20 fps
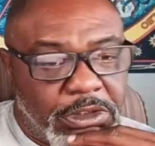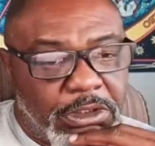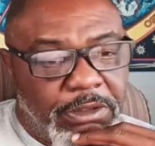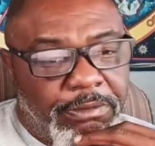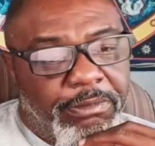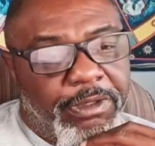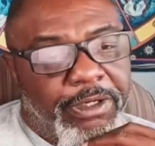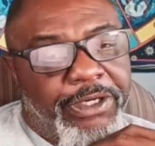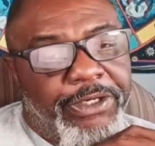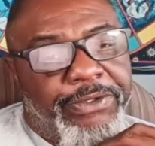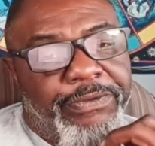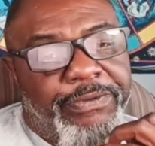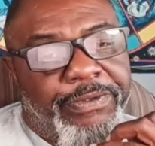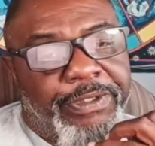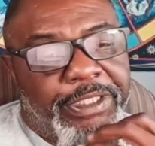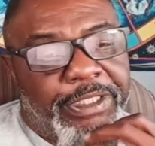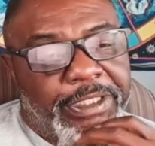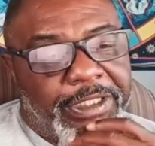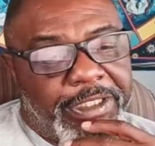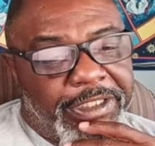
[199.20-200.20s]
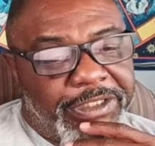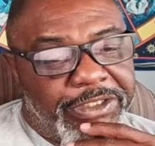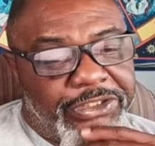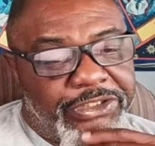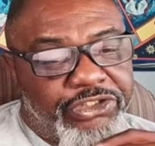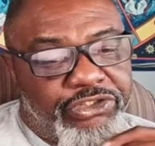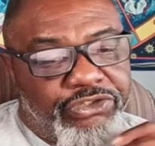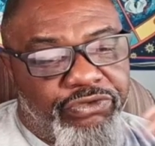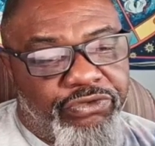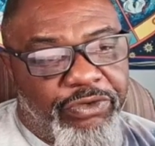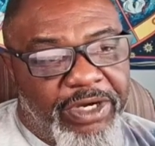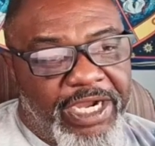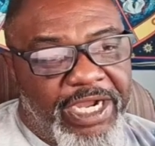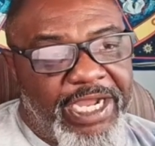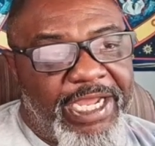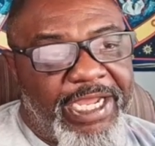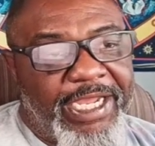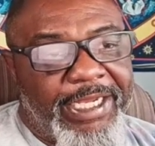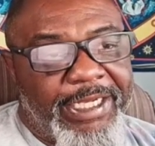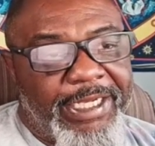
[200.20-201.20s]
Mercury is
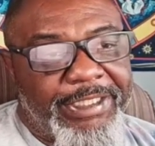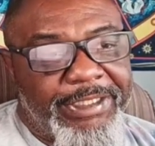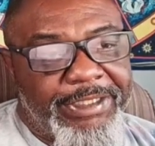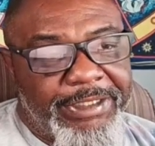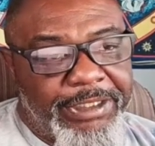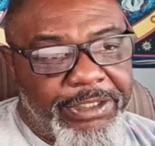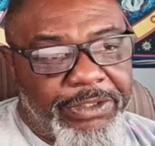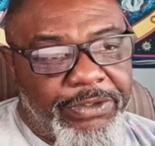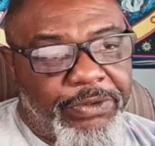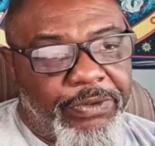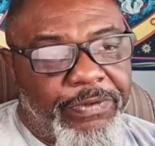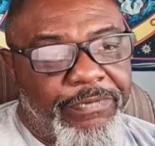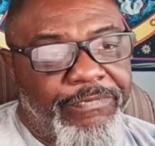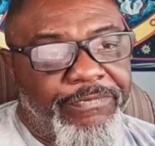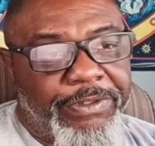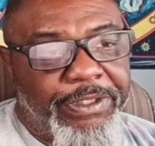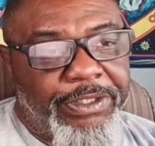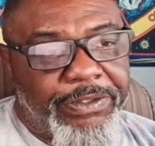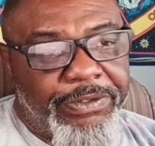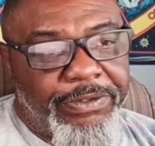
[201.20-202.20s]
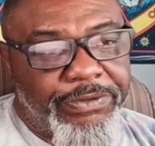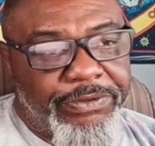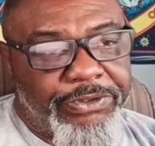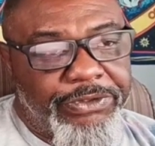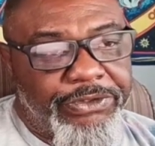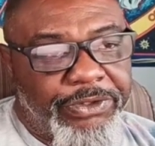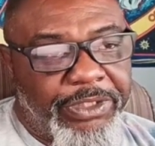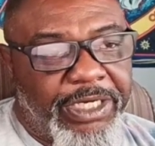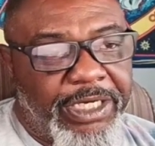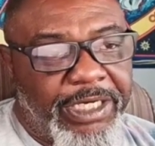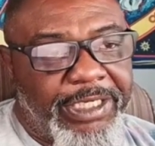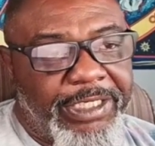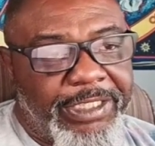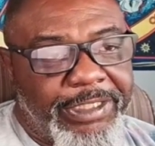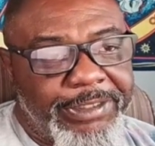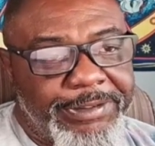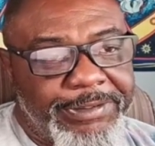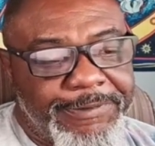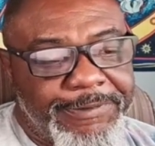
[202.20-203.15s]
trining the North Node, trining.